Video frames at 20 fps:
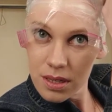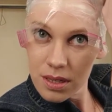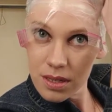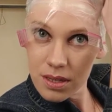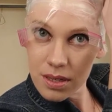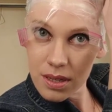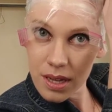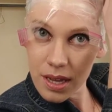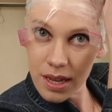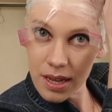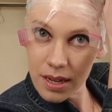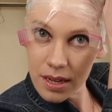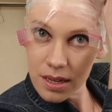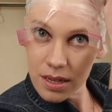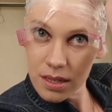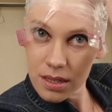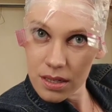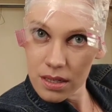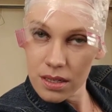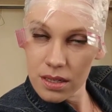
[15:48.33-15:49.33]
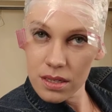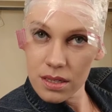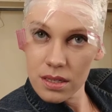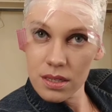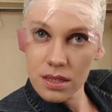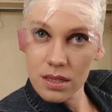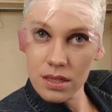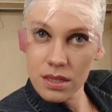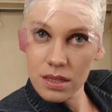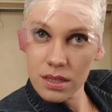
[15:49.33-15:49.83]
Okay.
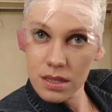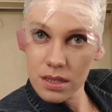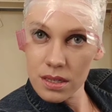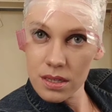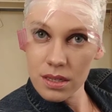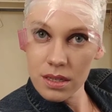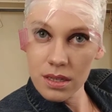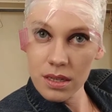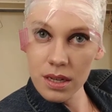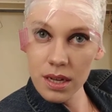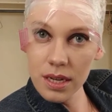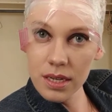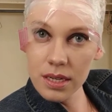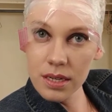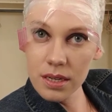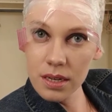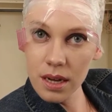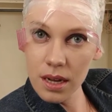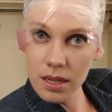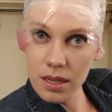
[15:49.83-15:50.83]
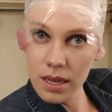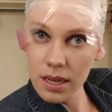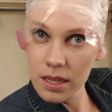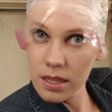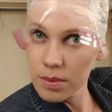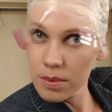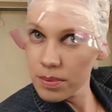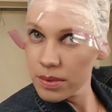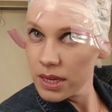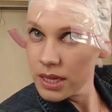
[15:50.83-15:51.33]
I did not like
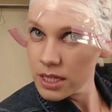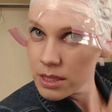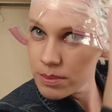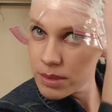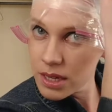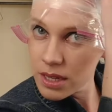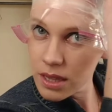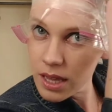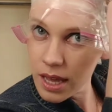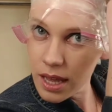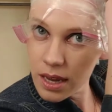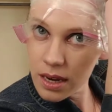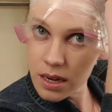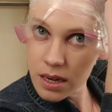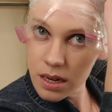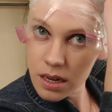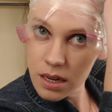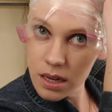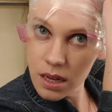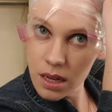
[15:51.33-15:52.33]
the placement of that,